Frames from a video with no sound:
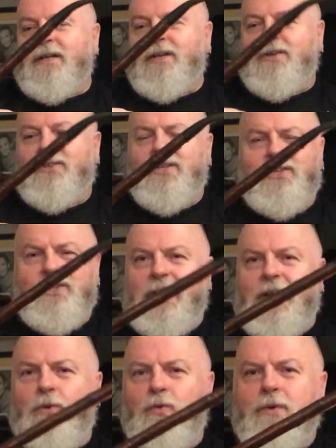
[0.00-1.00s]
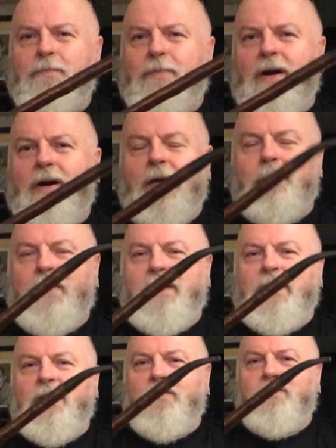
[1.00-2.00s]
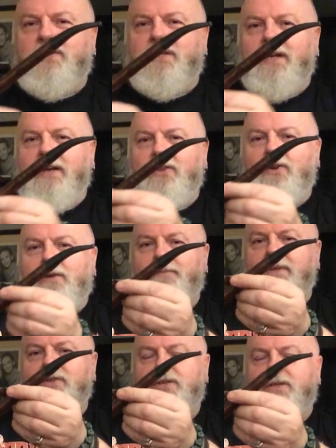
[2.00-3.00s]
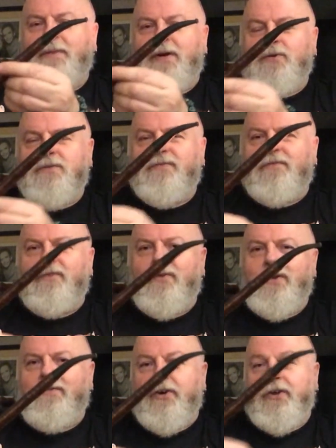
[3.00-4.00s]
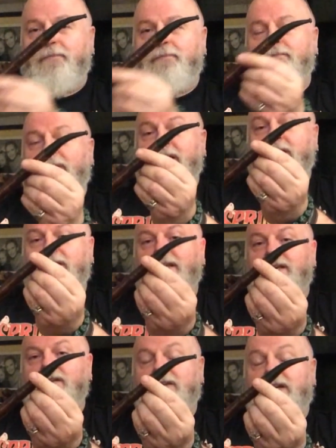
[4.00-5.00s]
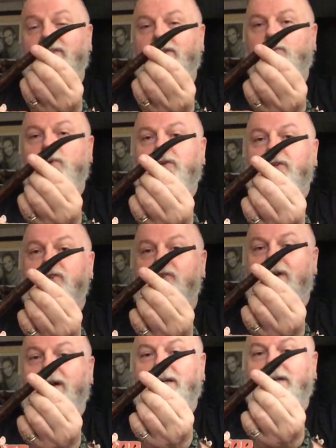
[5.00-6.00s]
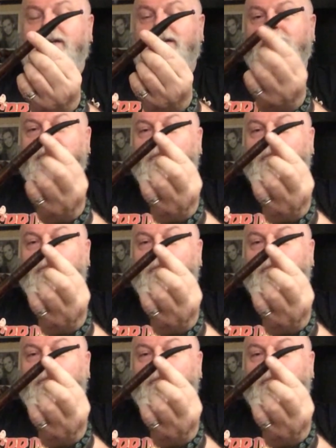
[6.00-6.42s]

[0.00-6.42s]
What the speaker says: because this is an old pipe and it obviously had not been smoked for very, very many years, and the wood had shrunk.